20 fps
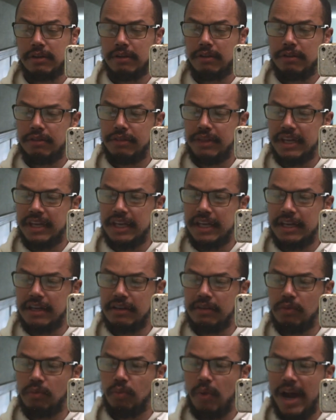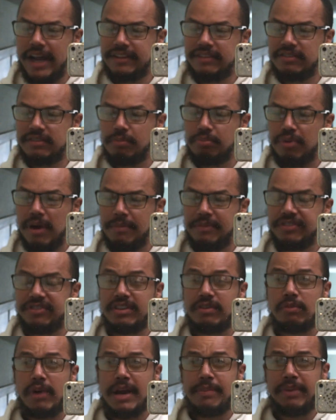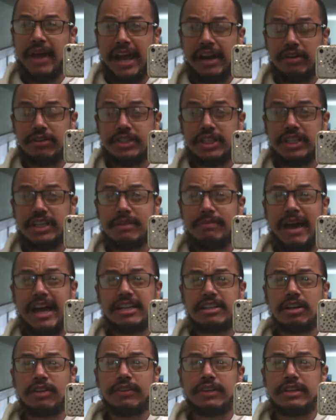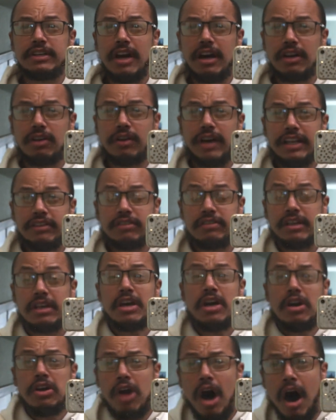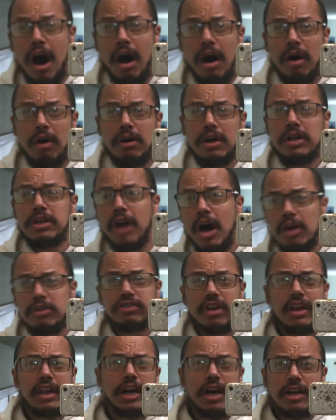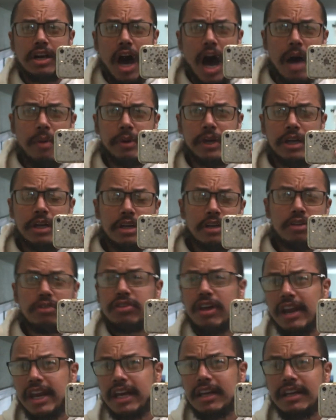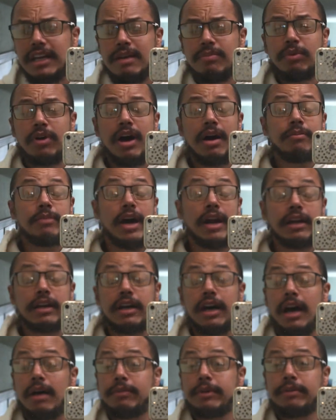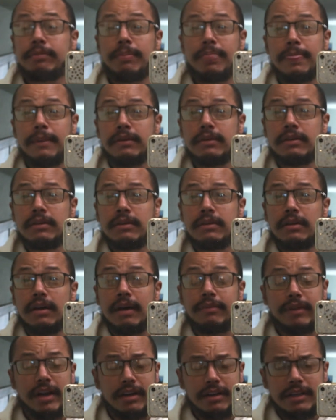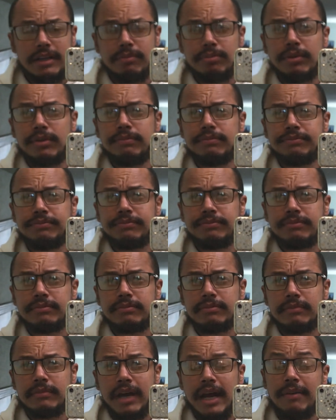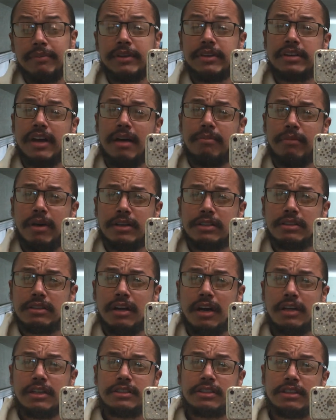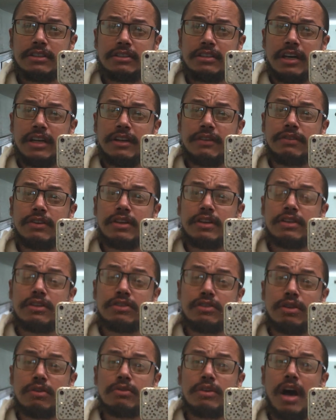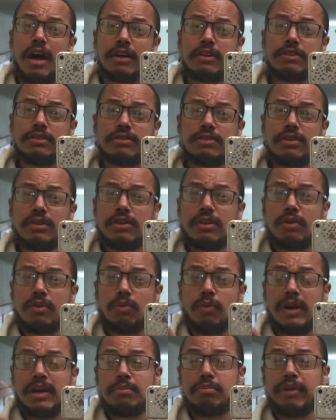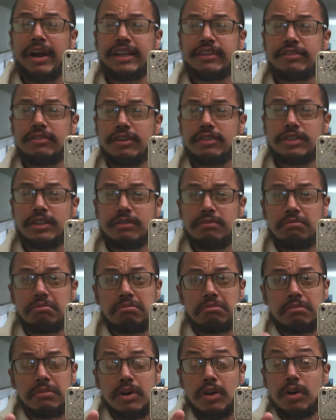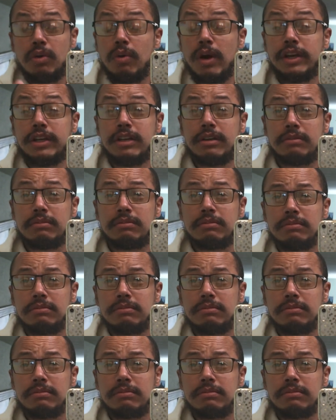the white supremacy rape energy. Can you imagine all the knuckleheads who say, no, you sound like a commie. You sound like a liberal. I'm not a commie. I'm not a liberal. I am the top martial artist, the son of 2 doctors, 1 a brain surgeon. Who are you?